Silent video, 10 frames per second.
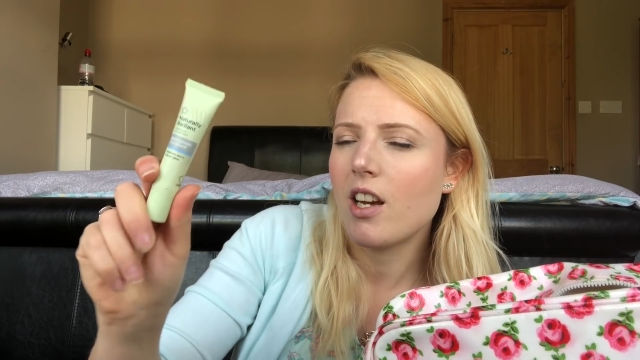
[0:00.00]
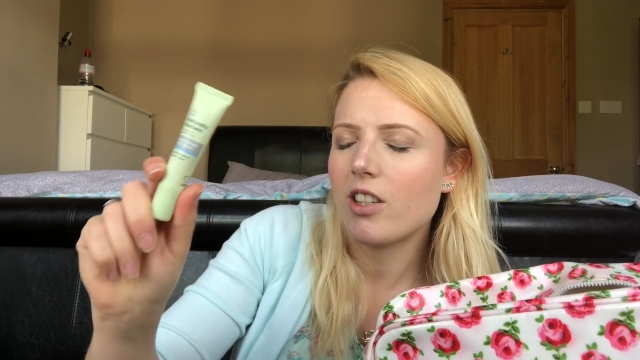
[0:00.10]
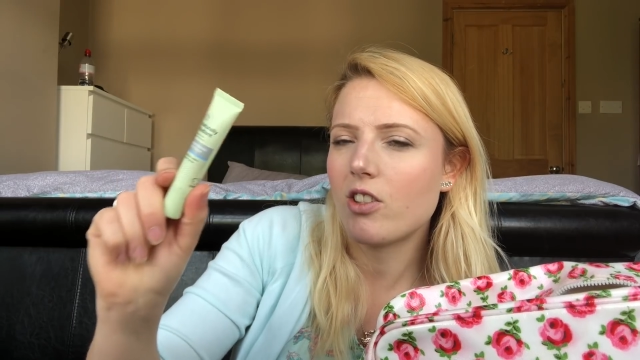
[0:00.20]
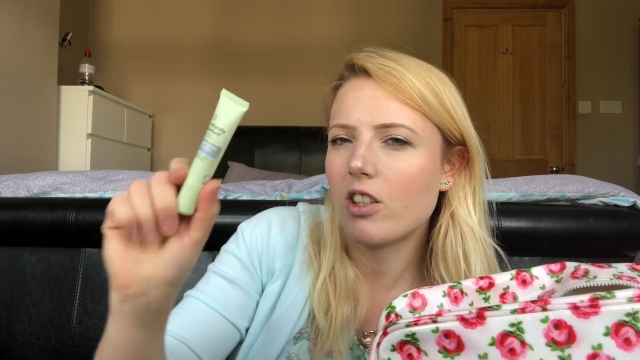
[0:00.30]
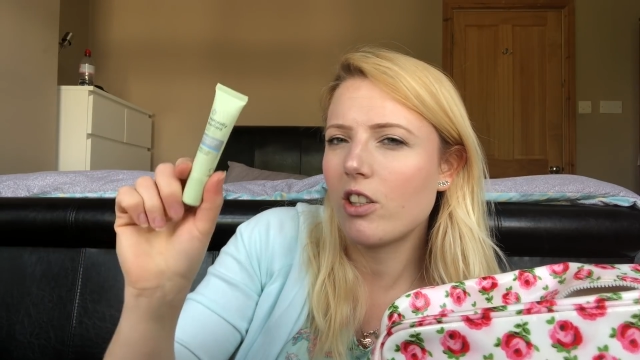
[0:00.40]
I
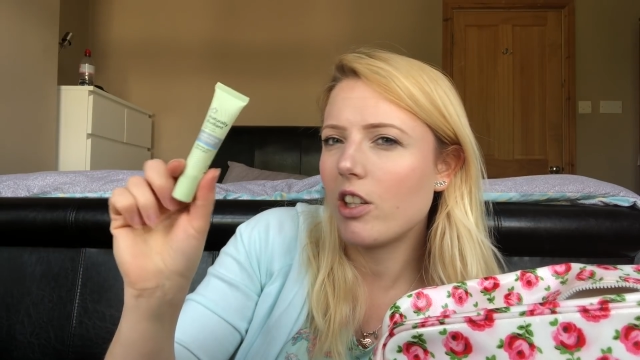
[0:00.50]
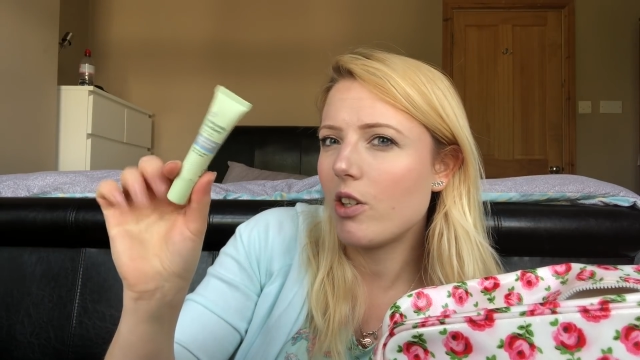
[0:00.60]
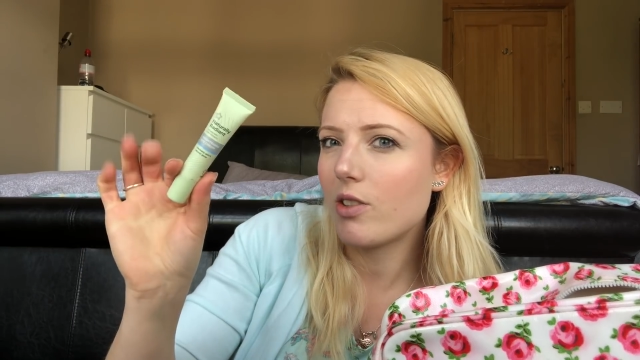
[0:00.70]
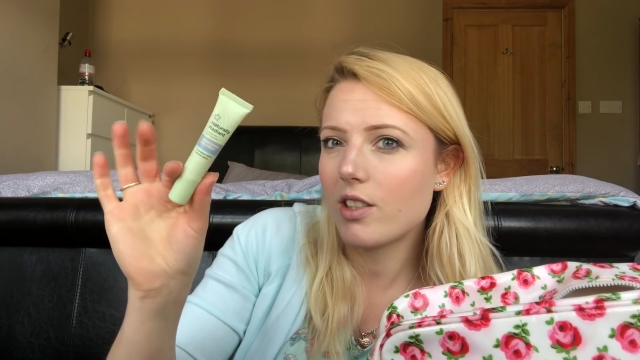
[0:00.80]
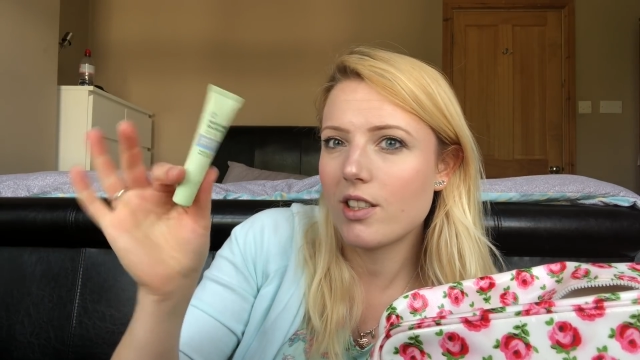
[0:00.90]
struggle
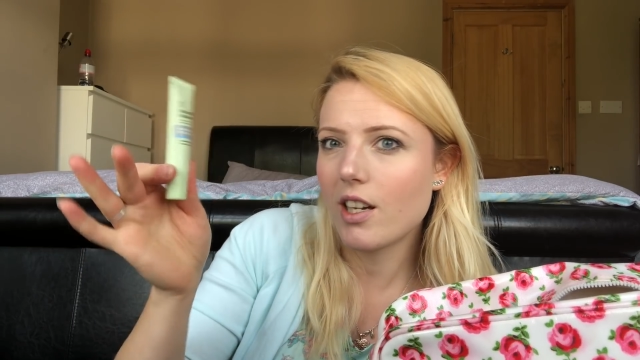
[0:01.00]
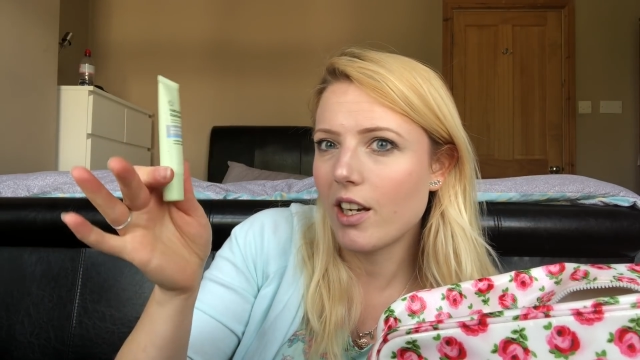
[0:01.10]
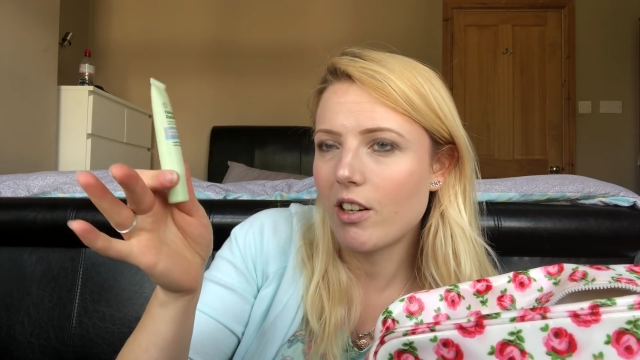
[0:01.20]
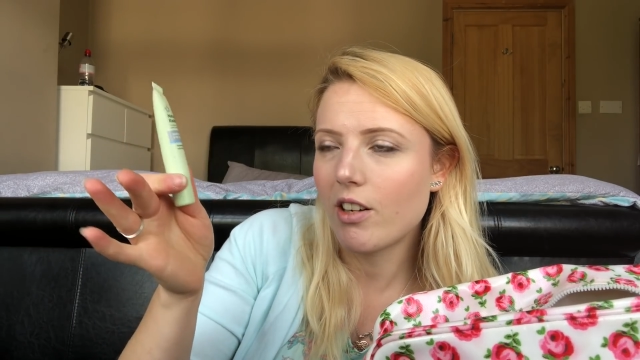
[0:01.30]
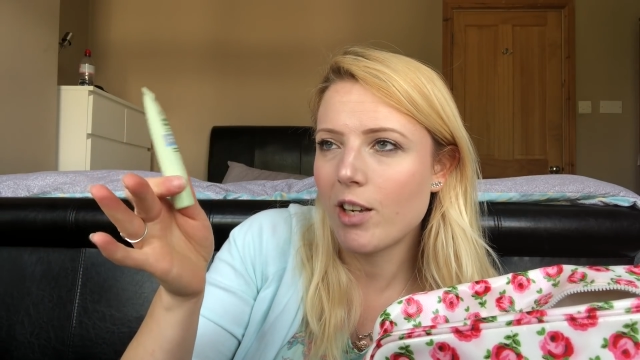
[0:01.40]
using this
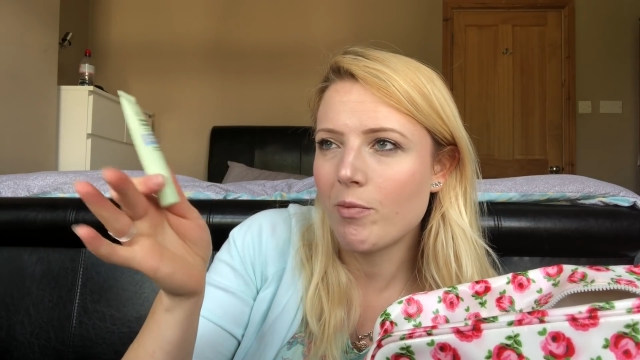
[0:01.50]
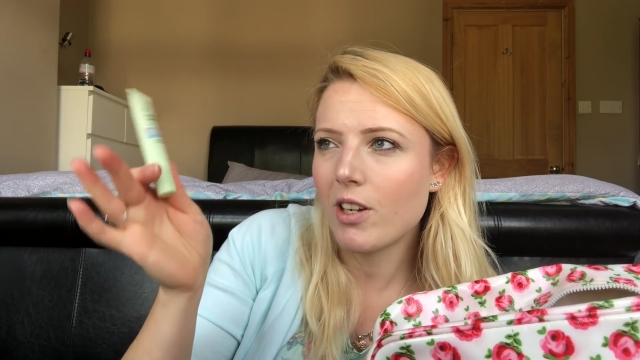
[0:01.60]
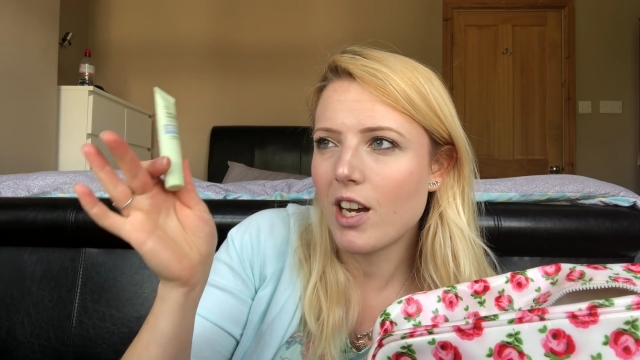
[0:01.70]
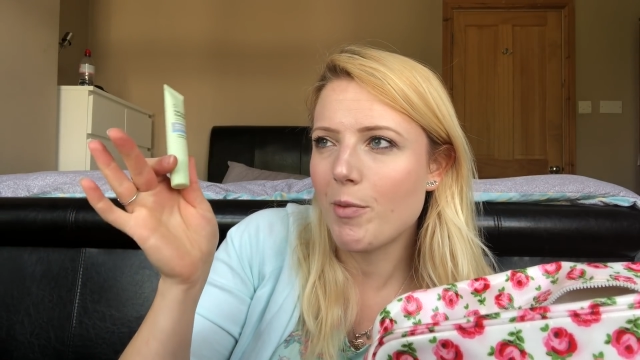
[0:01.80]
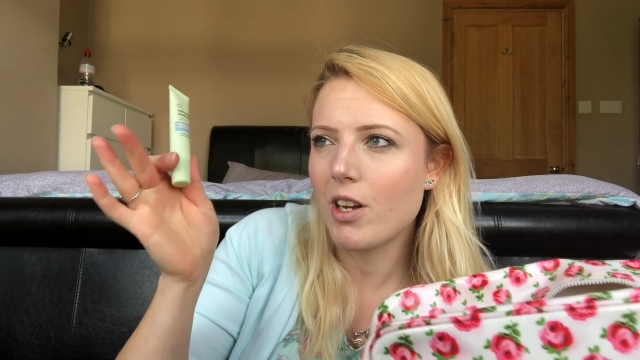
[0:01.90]
eye cream. I'm